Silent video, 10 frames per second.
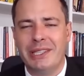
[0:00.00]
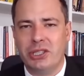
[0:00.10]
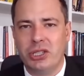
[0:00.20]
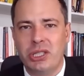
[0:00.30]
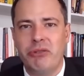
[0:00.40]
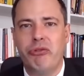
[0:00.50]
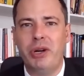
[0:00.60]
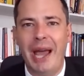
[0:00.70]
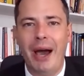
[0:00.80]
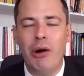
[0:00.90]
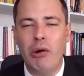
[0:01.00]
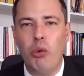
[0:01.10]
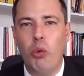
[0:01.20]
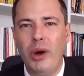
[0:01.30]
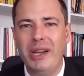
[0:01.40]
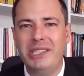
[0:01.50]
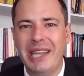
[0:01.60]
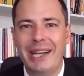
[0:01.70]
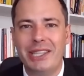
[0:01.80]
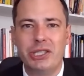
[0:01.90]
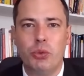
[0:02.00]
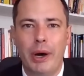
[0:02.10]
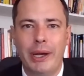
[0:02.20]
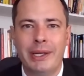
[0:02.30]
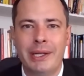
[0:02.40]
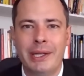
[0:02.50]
is looking for now? What does he actually want?